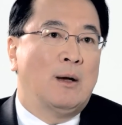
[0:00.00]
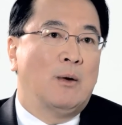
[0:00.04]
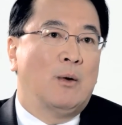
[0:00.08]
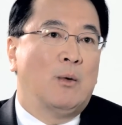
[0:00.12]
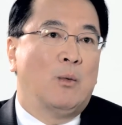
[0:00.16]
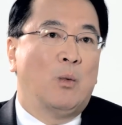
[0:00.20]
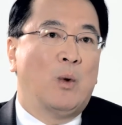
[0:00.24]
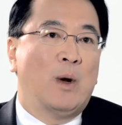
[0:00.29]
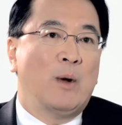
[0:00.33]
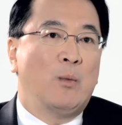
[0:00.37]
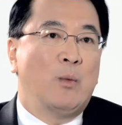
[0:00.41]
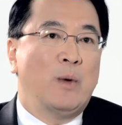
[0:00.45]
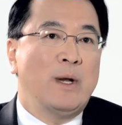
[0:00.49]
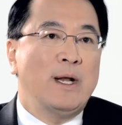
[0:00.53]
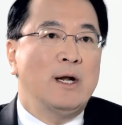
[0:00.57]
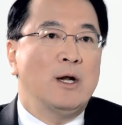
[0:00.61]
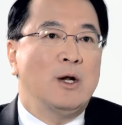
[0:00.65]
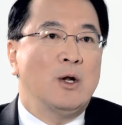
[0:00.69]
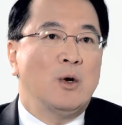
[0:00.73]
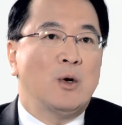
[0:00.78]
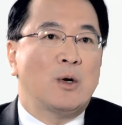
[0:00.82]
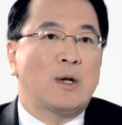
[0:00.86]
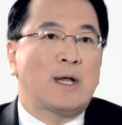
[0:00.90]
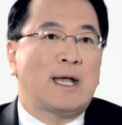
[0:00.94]
When we
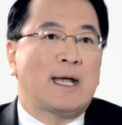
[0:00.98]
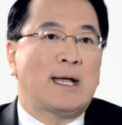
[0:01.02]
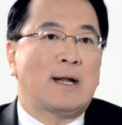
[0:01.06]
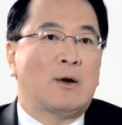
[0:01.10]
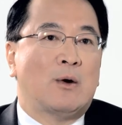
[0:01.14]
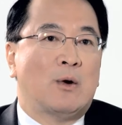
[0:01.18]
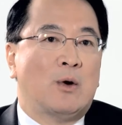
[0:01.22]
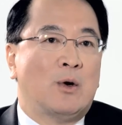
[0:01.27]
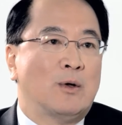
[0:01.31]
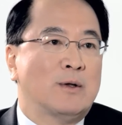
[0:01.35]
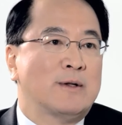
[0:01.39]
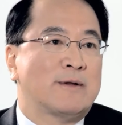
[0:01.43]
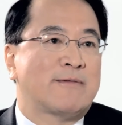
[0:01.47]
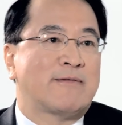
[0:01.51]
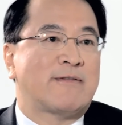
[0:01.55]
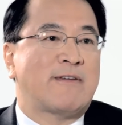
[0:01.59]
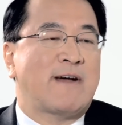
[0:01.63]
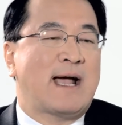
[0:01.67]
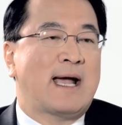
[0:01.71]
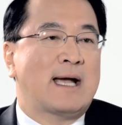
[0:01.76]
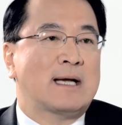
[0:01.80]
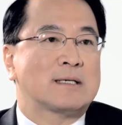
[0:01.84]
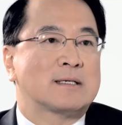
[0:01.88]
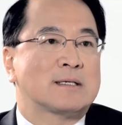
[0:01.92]
look at all the
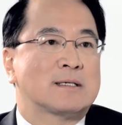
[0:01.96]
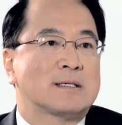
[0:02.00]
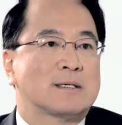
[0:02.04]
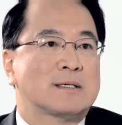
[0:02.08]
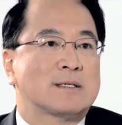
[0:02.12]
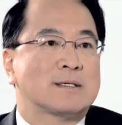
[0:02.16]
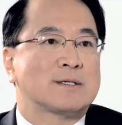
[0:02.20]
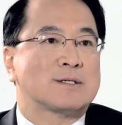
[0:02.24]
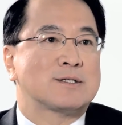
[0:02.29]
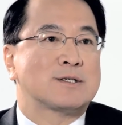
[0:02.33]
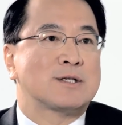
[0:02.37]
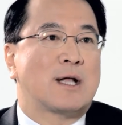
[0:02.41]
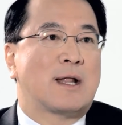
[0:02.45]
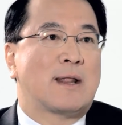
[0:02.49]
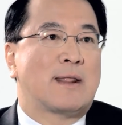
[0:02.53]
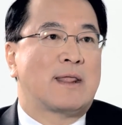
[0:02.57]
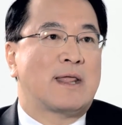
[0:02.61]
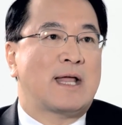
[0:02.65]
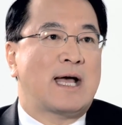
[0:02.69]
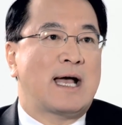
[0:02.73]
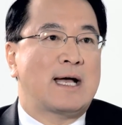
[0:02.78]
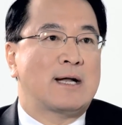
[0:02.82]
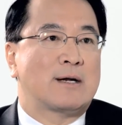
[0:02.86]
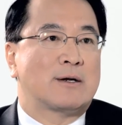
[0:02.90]
factors
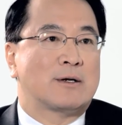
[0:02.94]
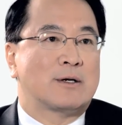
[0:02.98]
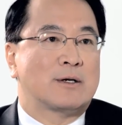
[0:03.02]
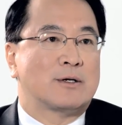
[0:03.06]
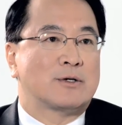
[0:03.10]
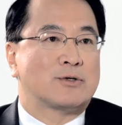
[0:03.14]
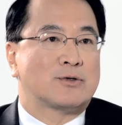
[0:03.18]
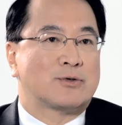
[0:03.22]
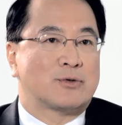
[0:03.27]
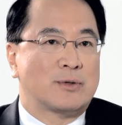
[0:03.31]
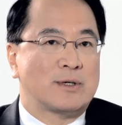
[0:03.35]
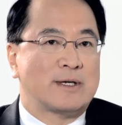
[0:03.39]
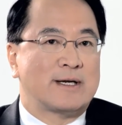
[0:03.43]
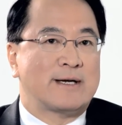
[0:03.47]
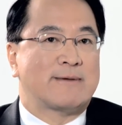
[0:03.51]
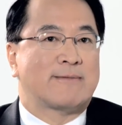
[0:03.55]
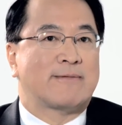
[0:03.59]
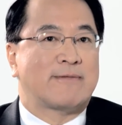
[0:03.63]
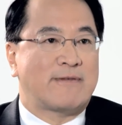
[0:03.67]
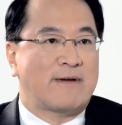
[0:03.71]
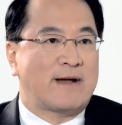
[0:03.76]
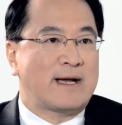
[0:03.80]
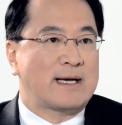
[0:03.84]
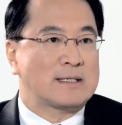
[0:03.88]
that truly
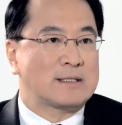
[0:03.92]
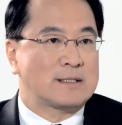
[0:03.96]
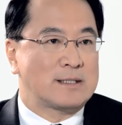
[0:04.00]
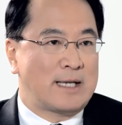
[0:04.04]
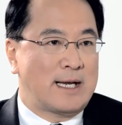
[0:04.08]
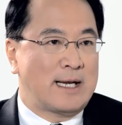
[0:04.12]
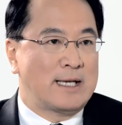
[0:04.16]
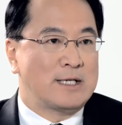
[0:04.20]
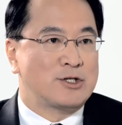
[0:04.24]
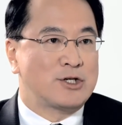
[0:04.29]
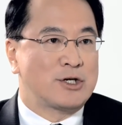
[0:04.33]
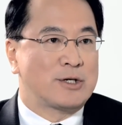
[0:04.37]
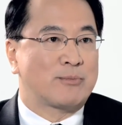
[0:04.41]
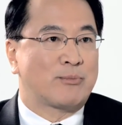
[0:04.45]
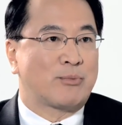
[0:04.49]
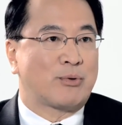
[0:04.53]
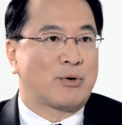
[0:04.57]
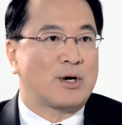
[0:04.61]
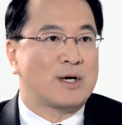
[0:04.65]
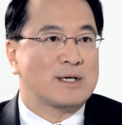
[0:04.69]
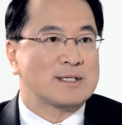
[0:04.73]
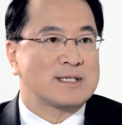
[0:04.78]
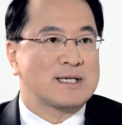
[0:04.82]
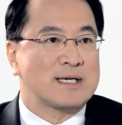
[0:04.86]
affect aging
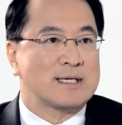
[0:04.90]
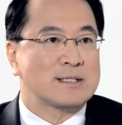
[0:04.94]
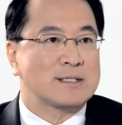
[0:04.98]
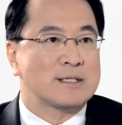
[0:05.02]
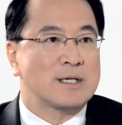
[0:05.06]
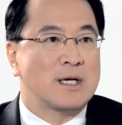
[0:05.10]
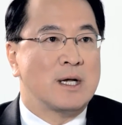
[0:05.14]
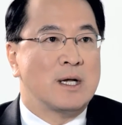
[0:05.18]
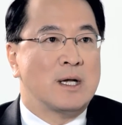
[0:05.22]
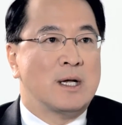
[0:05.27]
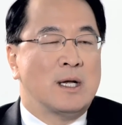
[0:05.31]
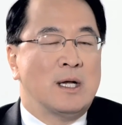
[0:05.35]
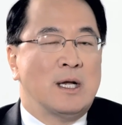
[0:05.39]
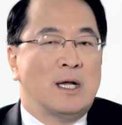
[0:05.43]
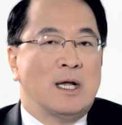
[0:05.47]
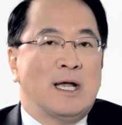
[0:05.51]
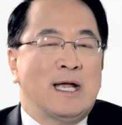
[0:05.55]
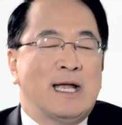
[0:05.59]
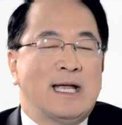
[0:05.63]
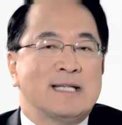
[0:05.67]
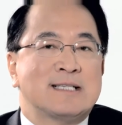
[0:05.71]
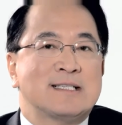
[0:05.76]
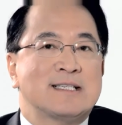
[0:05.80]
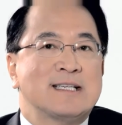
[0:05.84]
process,
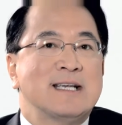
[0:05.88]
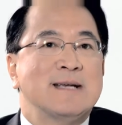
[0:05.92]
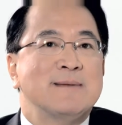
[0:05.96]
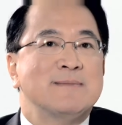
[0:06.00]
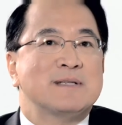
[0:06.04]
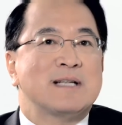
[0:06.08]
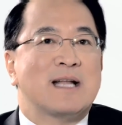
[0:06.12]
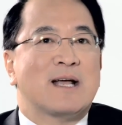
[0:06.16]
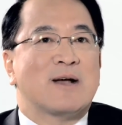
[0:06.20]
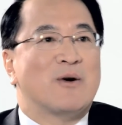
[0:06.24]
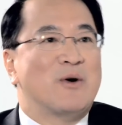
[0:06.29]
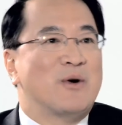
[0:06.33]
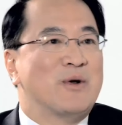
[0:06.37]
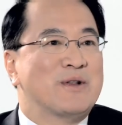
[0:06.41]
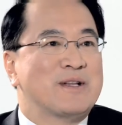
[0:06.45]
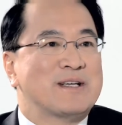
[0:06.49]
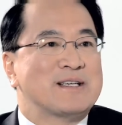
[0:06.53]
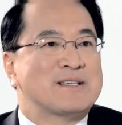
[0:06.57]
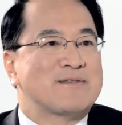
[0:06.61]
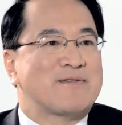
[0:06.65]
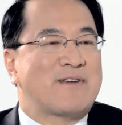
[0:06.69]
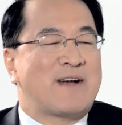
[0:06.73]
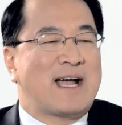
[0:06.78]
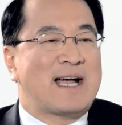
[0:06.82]
it seems like all
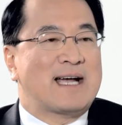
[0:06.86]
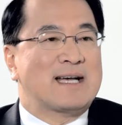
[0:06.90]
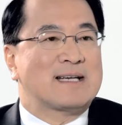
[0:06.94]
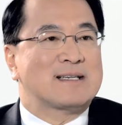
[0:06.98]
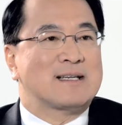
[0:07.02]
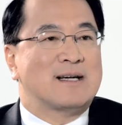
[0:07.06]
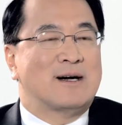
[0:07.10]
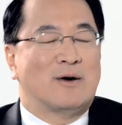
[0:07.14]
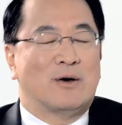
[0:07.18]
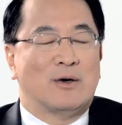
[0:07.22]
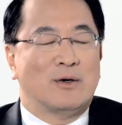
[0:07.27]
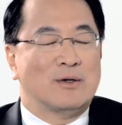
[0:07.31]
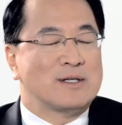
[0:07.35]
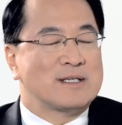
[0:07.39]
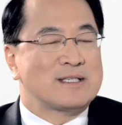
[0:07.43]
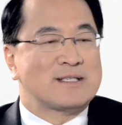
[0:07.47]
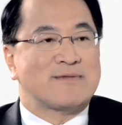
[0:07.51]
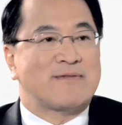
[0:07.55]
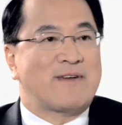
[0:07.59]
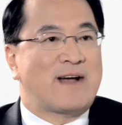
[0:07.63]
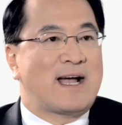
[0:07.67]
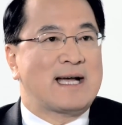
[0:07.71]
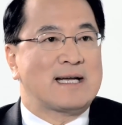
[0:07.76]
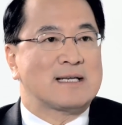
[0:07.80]
these fact all
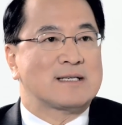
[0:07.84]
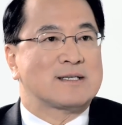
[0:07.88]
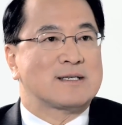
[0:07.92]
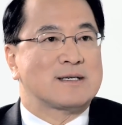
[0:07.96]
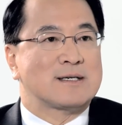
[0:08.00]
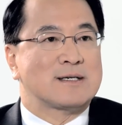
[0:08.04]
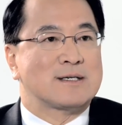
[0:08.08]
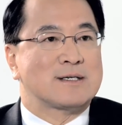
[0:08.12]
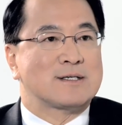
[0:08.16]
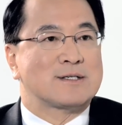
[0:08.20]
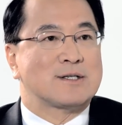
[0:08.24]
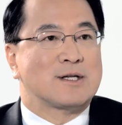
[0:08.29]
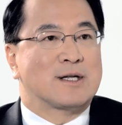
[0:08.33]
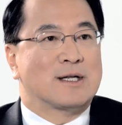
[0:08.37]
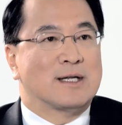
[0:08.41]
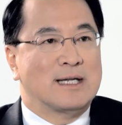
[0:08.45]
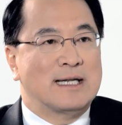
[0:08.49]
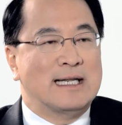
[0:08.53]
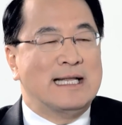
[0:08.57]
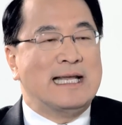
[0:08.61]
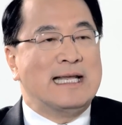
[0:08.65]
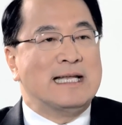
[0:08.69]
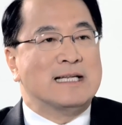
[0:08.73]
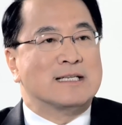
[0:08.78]
these factors
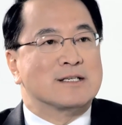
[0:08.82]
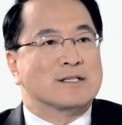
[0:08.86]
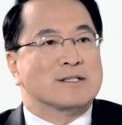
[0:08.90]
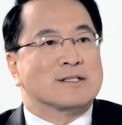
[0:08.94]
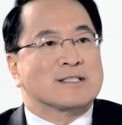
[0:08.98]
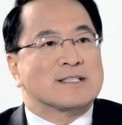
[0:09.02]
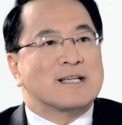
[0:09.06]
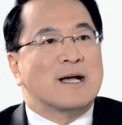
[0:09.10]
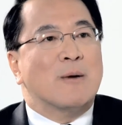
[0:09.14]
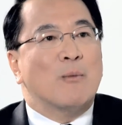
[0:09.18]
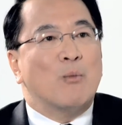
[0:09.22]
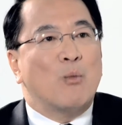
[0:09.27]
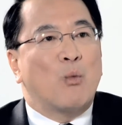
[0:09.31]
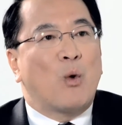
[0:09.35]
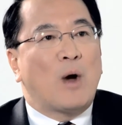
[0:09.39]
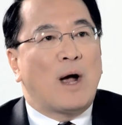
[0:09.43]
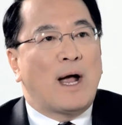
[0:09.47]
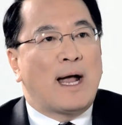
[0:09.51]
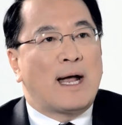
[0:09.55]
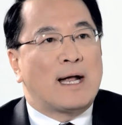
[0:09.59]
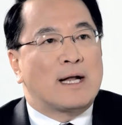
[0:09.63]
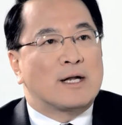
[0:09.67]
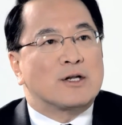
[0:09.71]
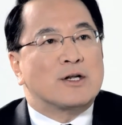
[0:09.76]
lead
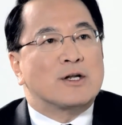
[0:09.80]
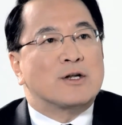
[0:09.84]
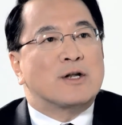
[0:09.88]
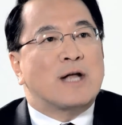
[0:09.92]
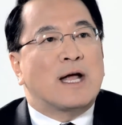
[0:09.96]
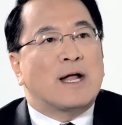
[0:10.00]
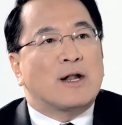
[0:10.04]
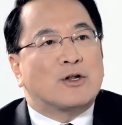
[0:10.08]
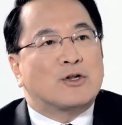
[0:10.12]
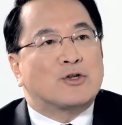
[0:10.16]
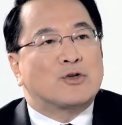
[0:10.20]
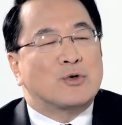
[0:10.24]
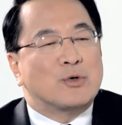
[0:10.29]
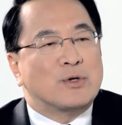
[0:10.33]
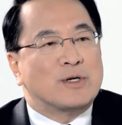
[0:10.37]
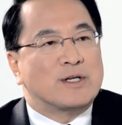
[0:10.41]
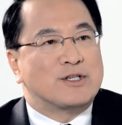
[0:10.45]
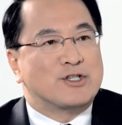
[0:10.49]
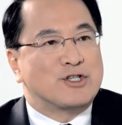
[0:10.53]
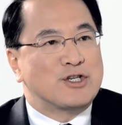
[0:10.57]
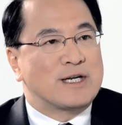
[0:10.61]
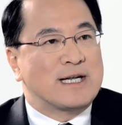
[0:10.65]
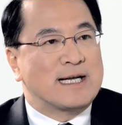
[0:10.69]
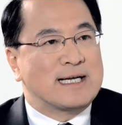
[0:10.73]
somewhere to
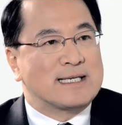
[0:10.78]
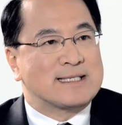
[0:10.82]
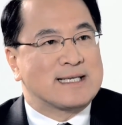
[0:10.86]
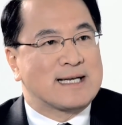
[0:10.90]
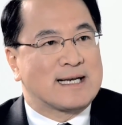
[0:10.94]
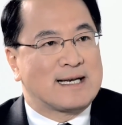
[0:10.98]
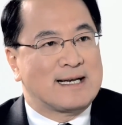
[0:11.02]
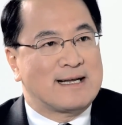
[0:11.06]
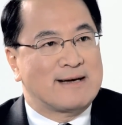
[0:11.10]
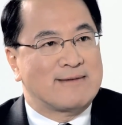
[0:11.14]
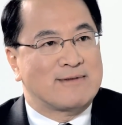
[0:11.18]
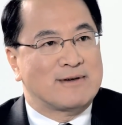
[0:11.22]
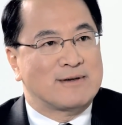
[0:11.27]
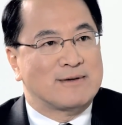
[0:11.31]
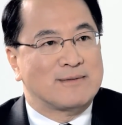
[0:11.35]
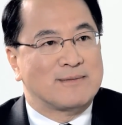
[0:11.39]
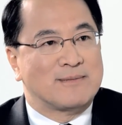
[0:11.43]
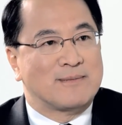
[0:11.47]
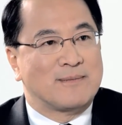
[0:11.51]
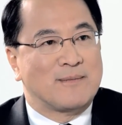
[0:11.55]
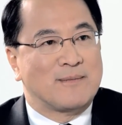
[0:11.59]
the genetic level.